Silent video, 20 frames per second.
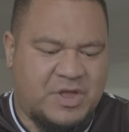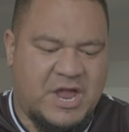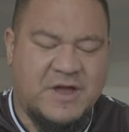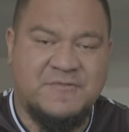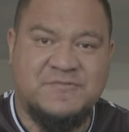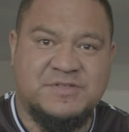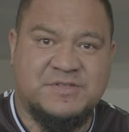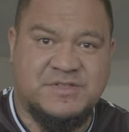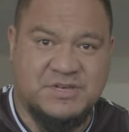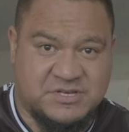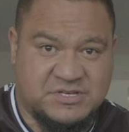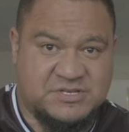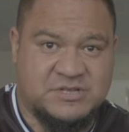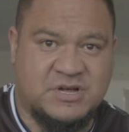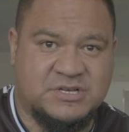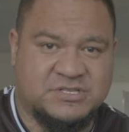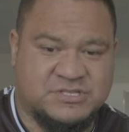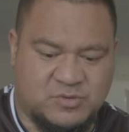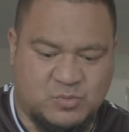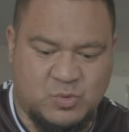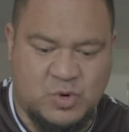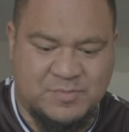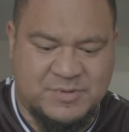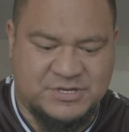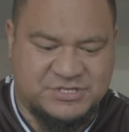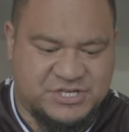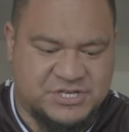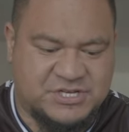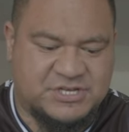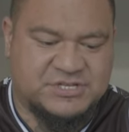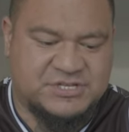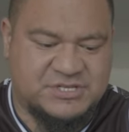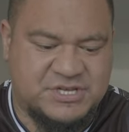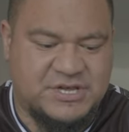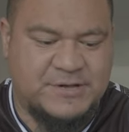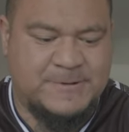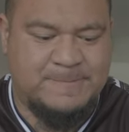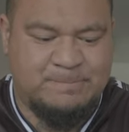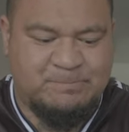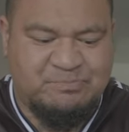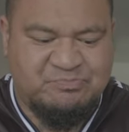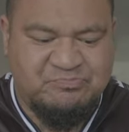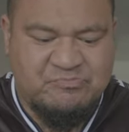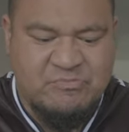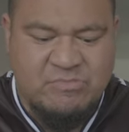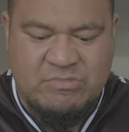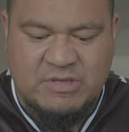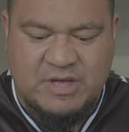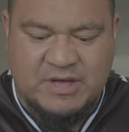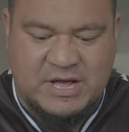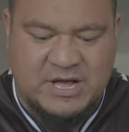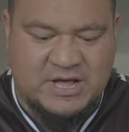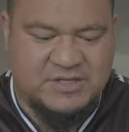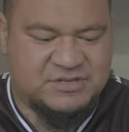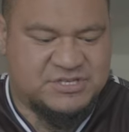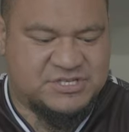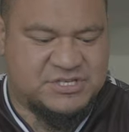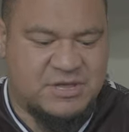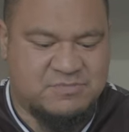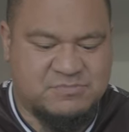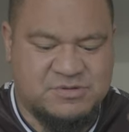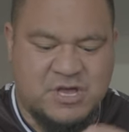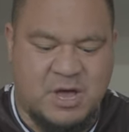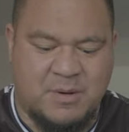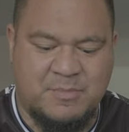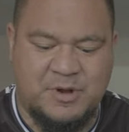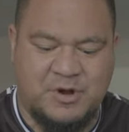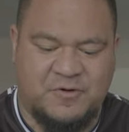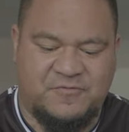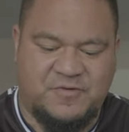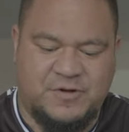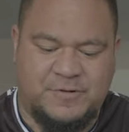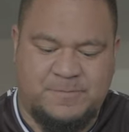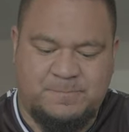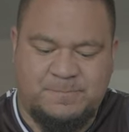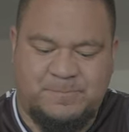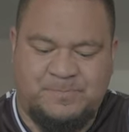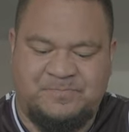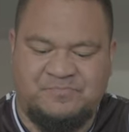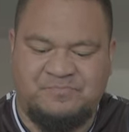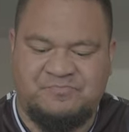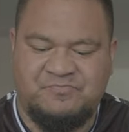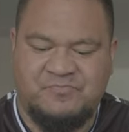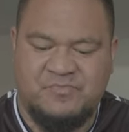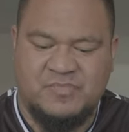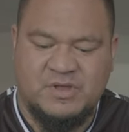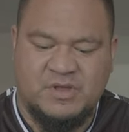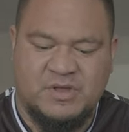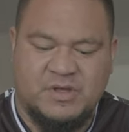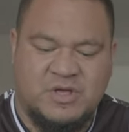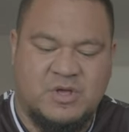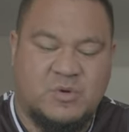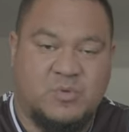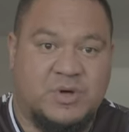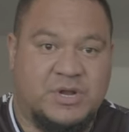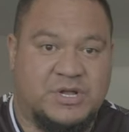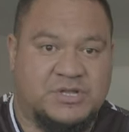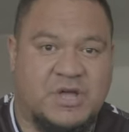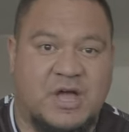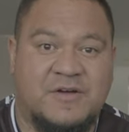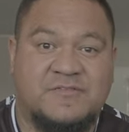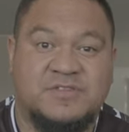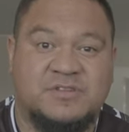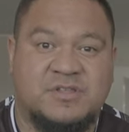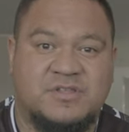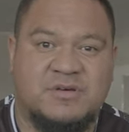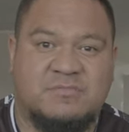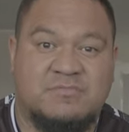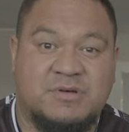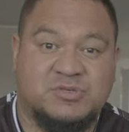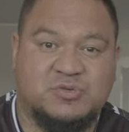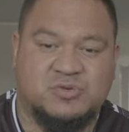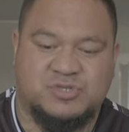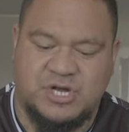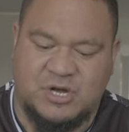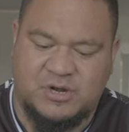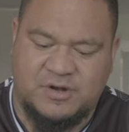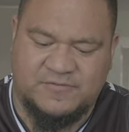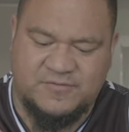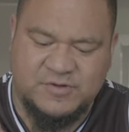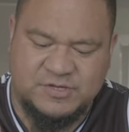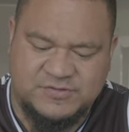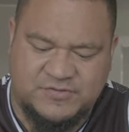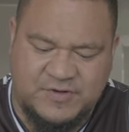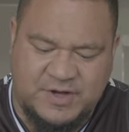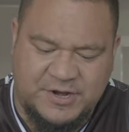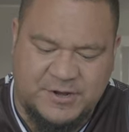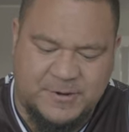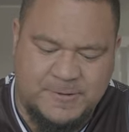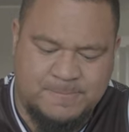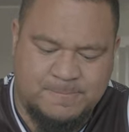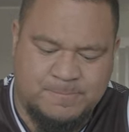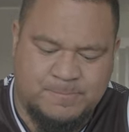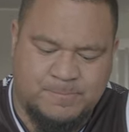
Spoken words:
Everything's nice and warm, as you can see. The steam's coming off it. I'm gonna dive into the mussel chowder first, whānau.